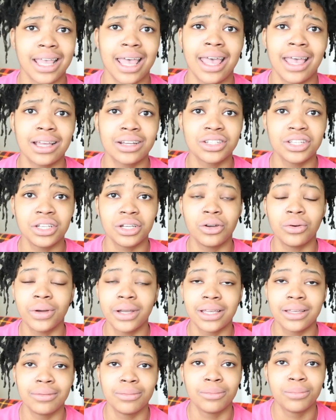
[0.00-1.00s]
actually
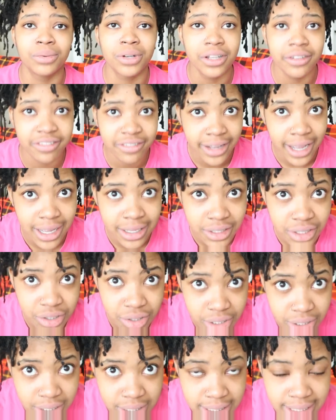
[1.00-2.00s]
going pretty fast.
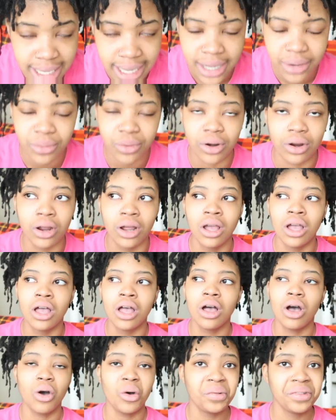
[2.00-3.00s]
It's insane. We're
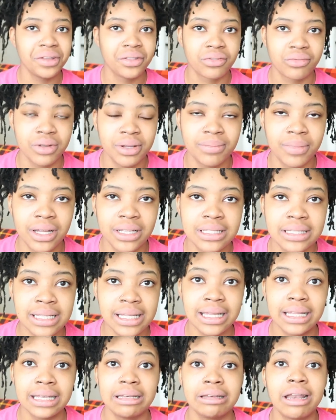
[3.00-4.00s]
only 3 months
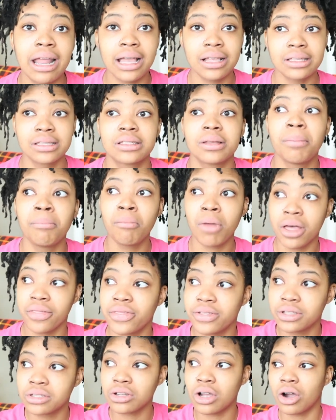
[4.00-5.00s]
in. Next month
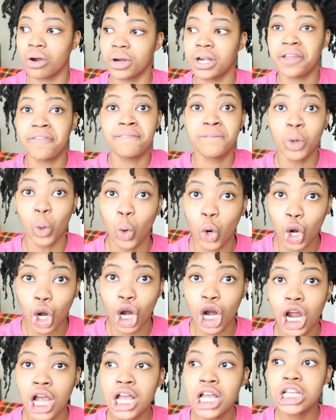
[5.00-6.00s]
is already
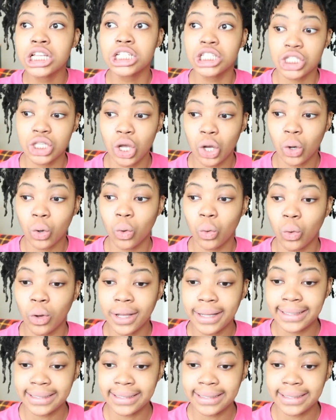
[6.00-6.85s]
4, so